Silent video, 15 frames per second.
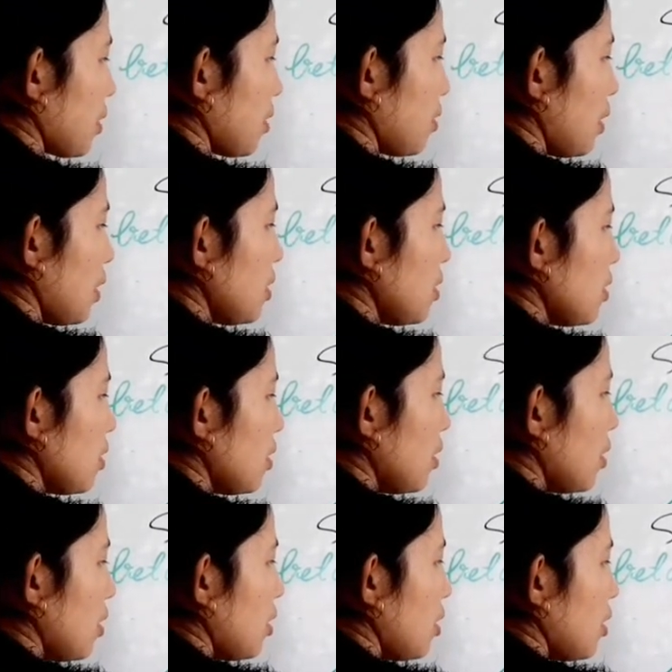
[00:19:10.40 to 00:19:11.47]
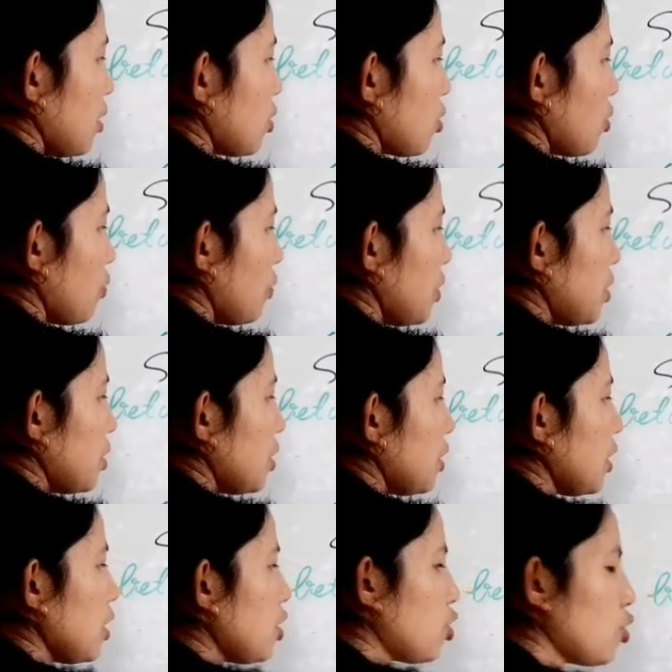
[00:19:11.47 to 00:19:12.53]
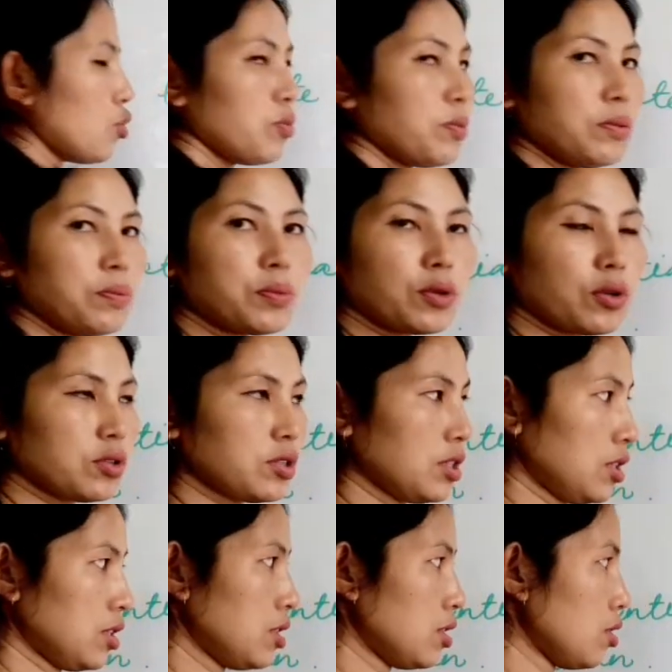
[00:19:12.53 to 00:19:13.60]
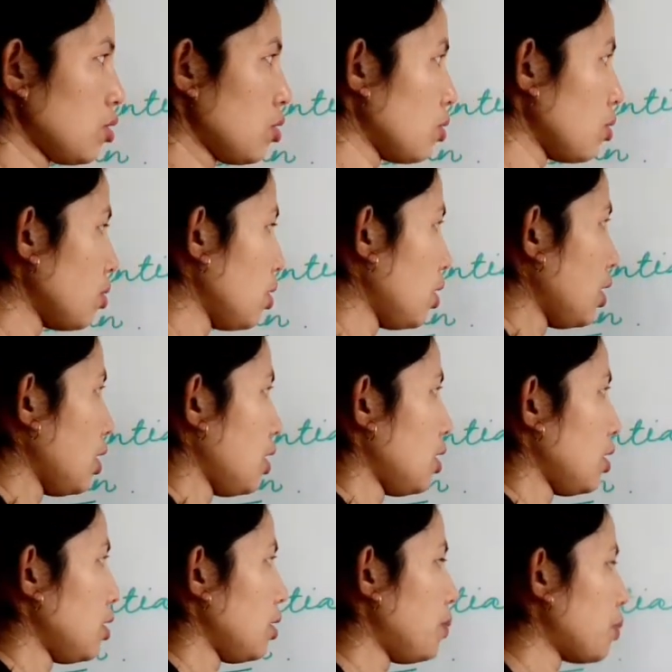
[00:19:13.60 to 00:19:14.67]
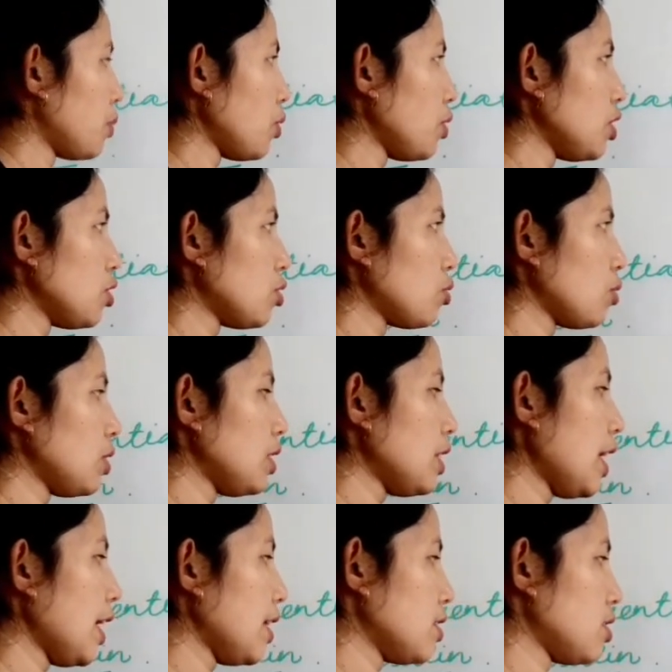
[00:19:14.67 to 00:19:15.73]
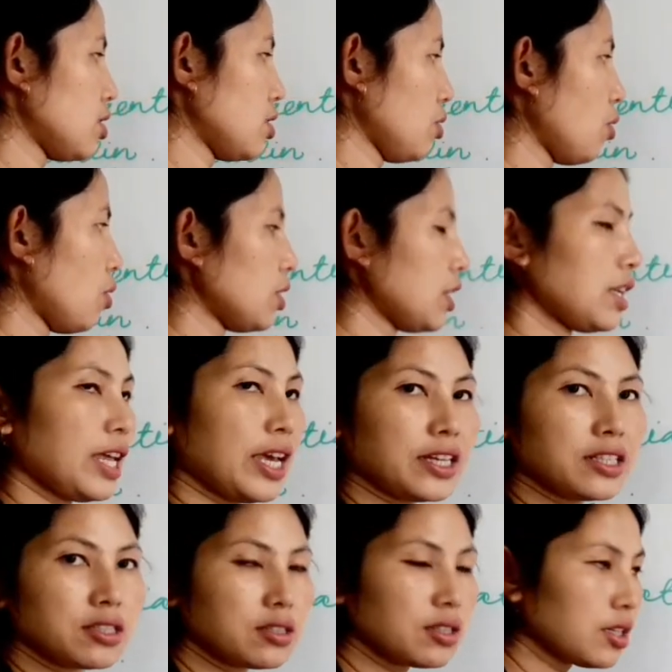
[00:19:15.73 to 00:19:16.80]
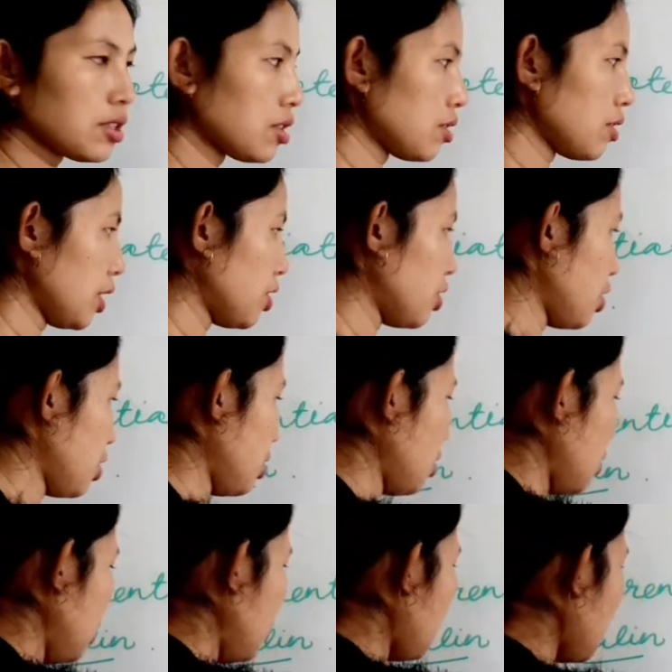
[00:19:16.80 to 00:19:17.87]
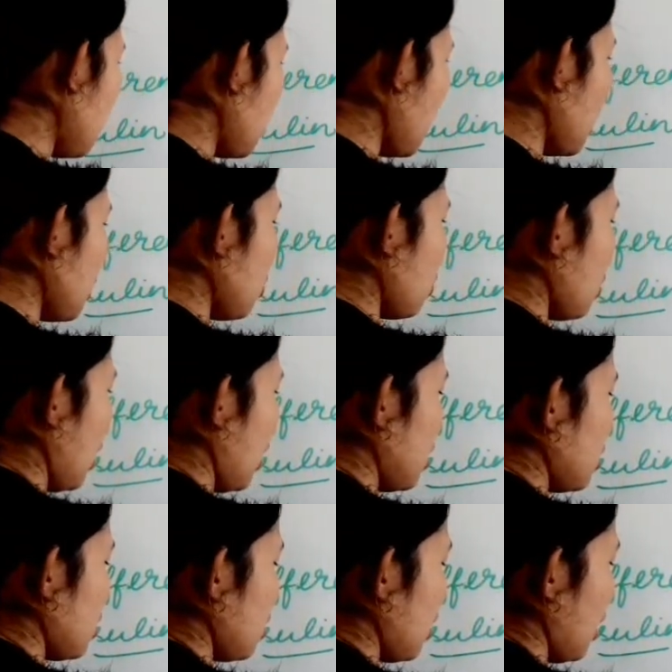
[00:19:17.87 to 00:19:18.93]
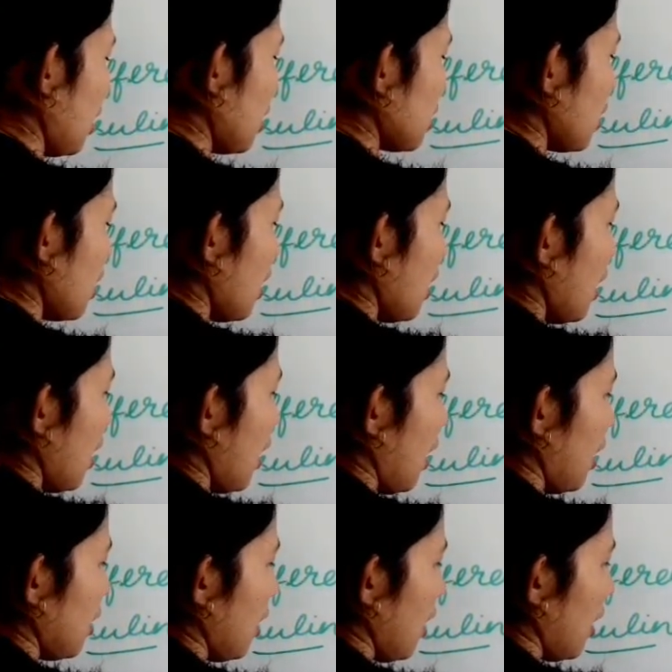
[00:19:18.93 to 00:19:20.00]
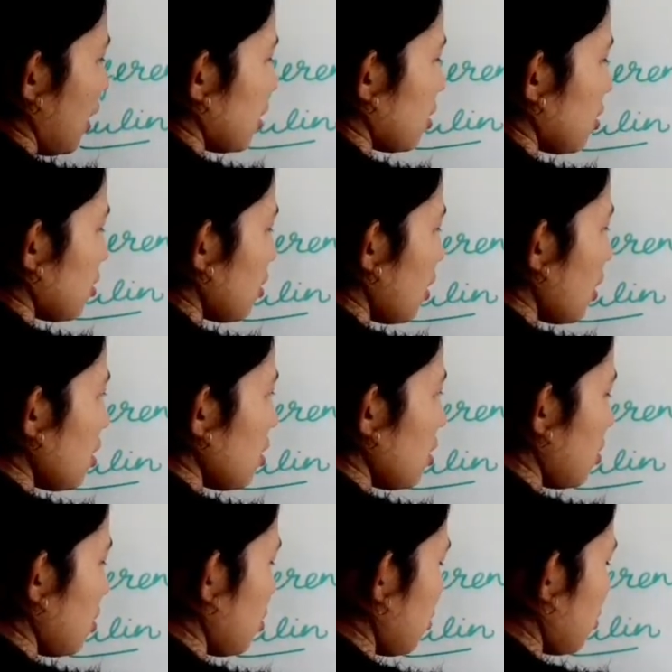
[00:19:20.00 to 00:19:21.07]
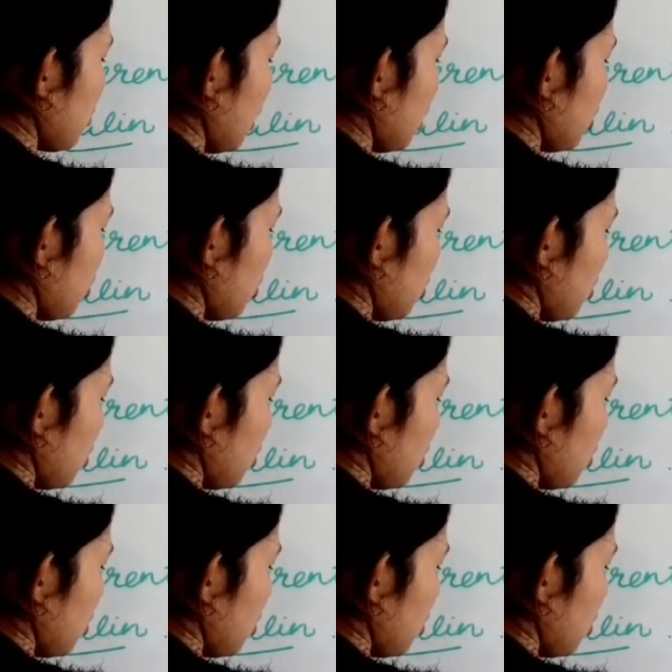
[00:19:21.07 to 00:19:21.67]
right? So which needs to be processed. So the proinsulin has got an extra stretch. You can write your answer as an extra stretch